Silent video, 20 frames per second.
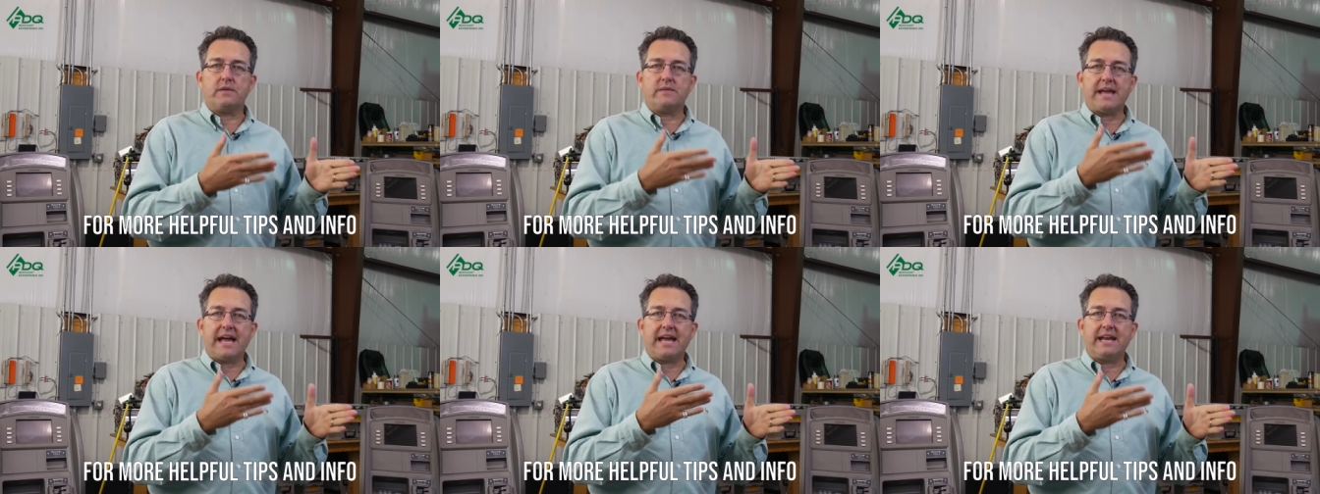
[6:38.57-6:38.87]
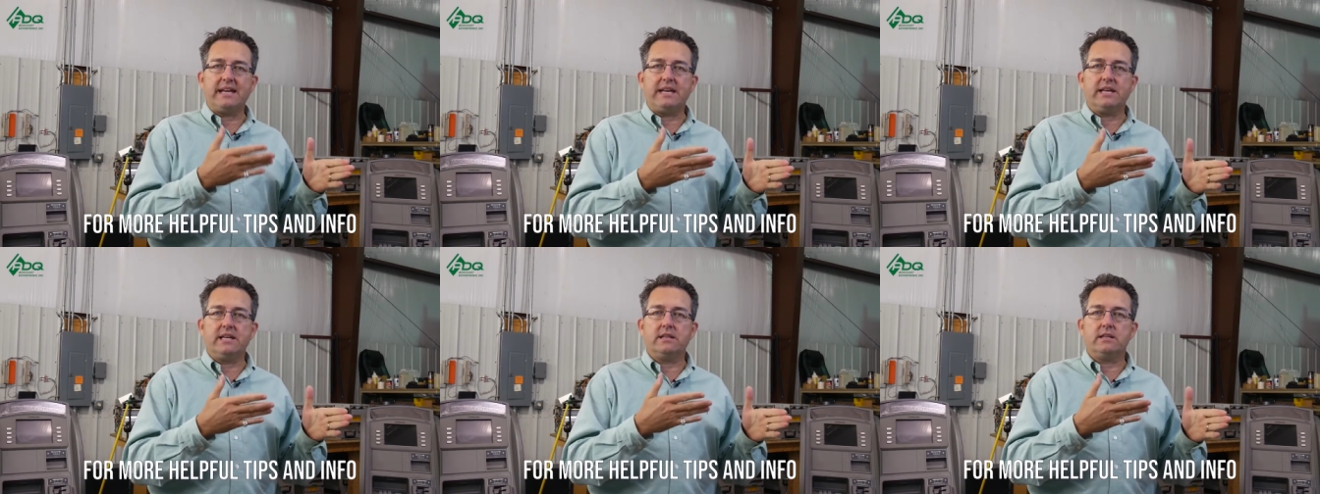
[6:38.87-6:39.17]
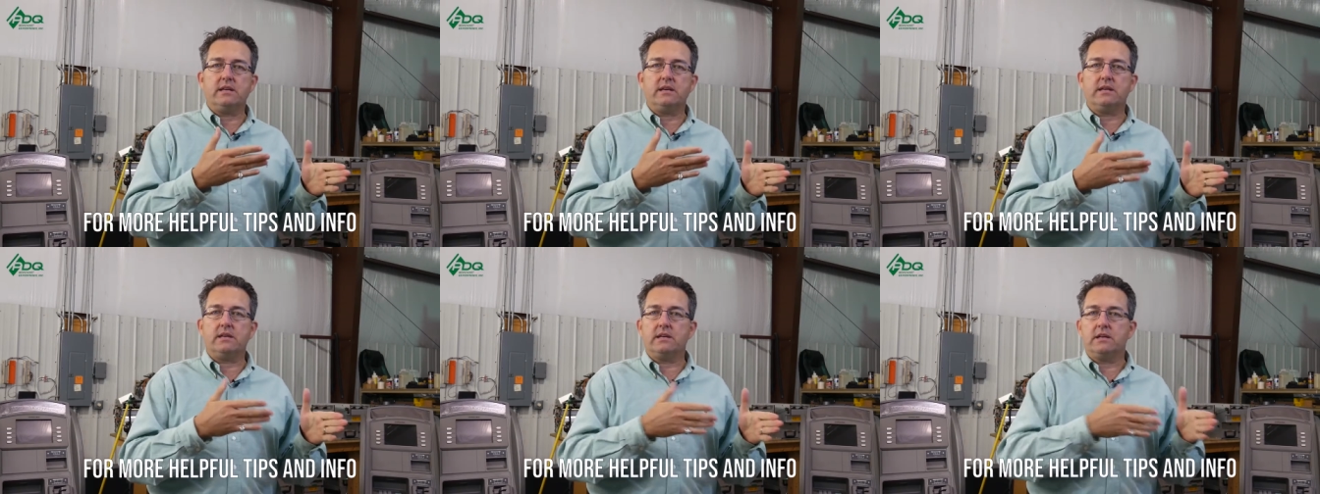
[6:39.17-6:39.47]
not
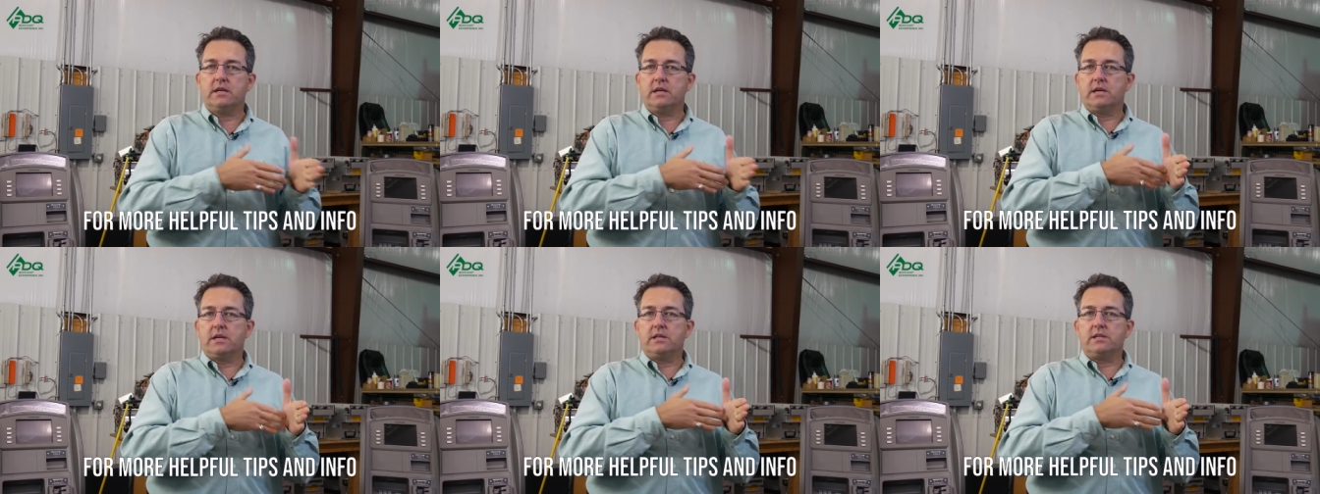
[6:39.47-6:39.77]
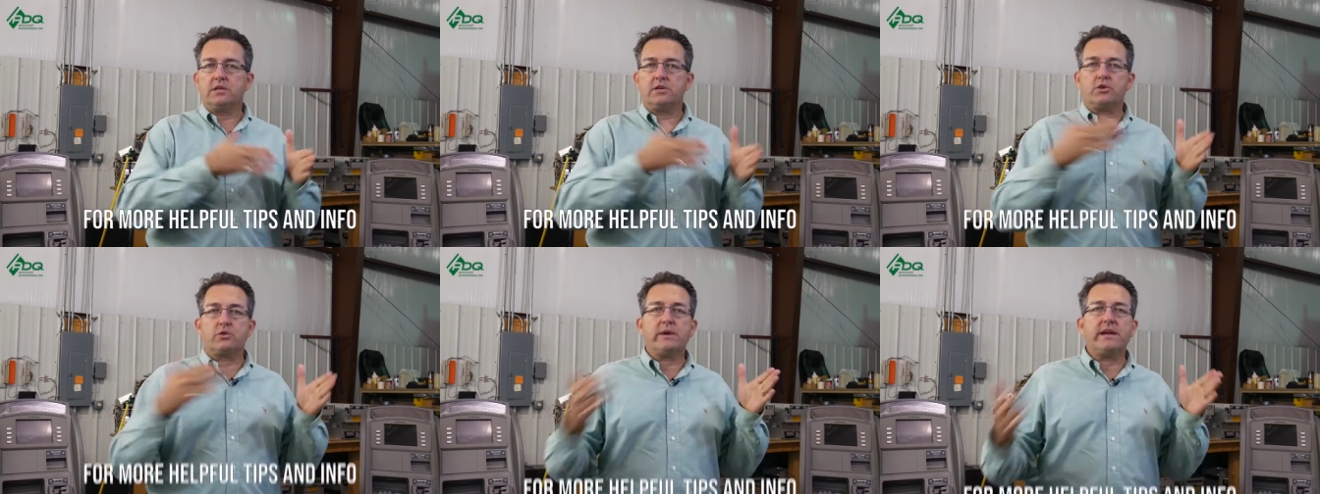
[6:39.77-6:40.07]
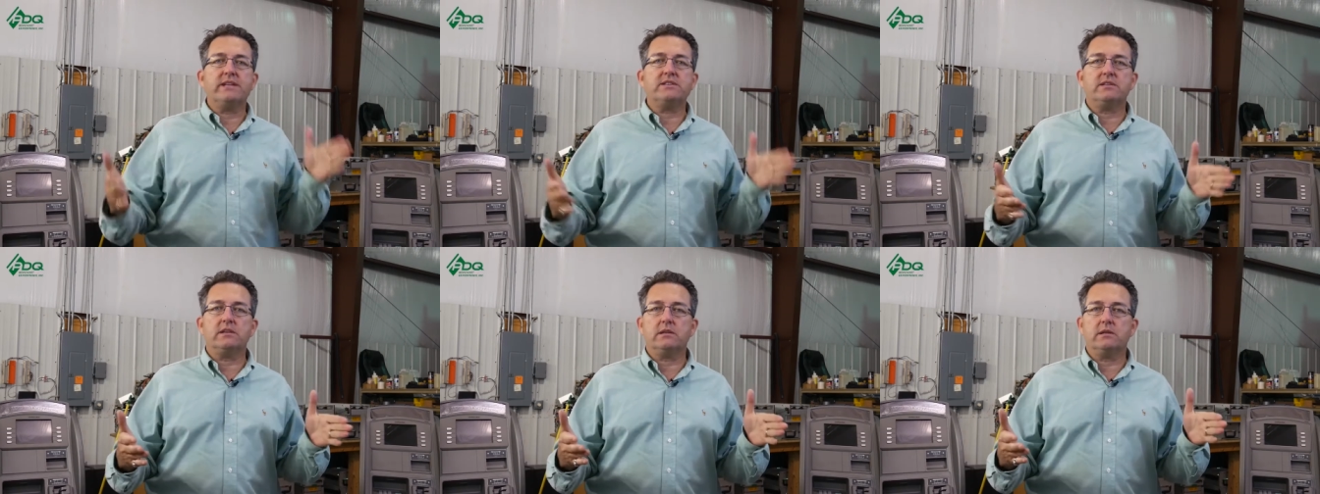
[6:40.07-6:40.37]
in the the
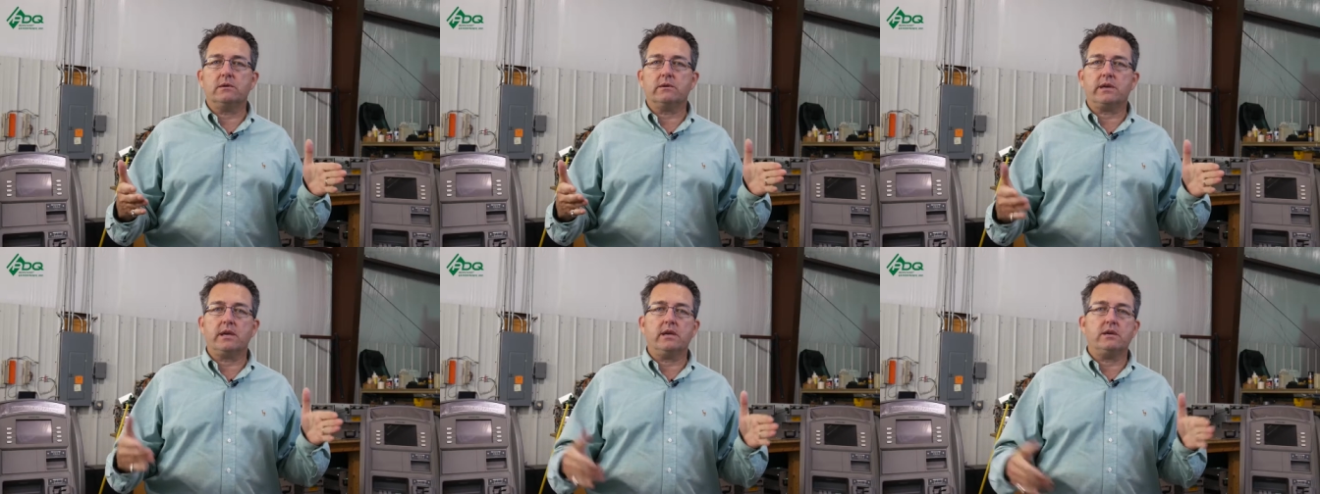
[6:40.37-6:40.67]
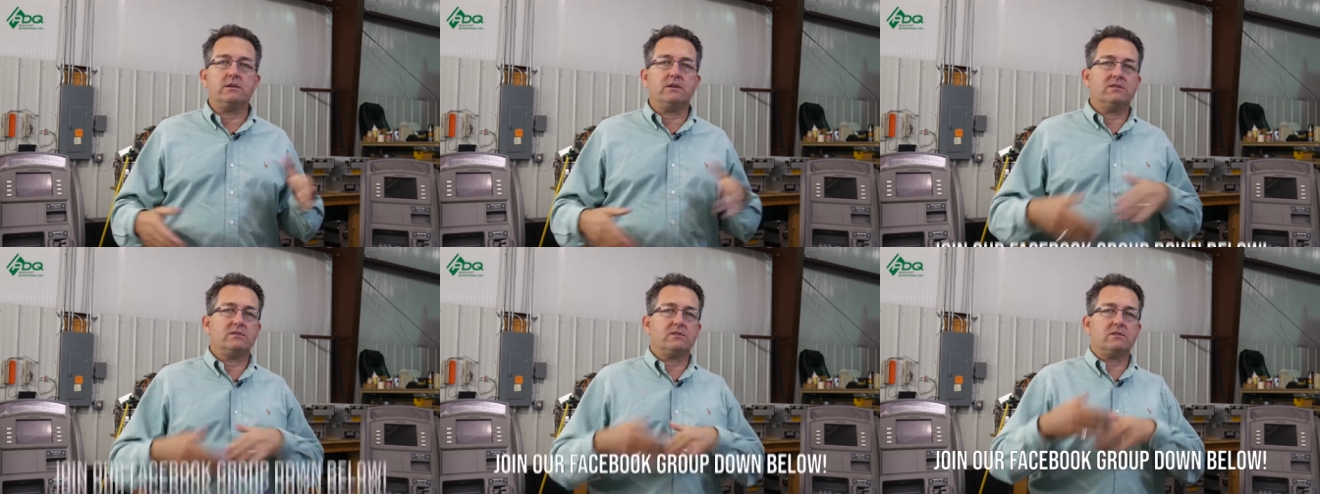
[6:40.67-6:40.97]
transient location.